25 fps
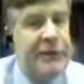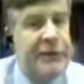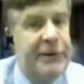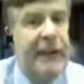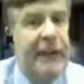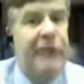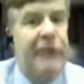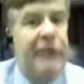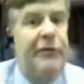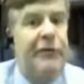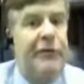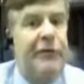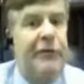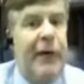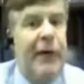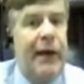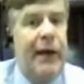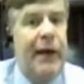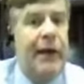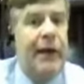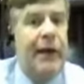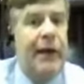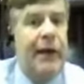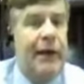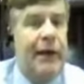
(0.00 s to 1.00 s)
teeth
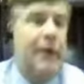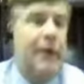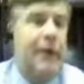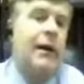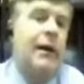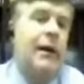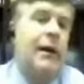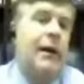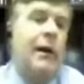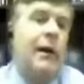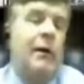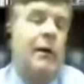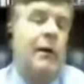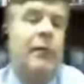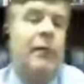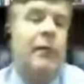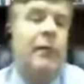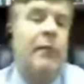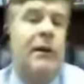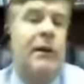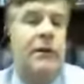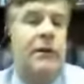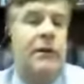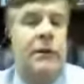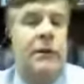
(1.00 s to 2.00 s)
while
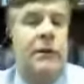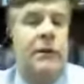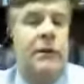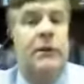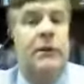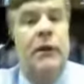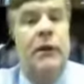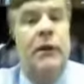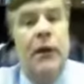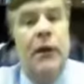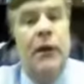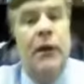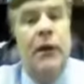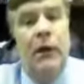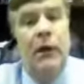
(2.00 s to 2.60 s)
a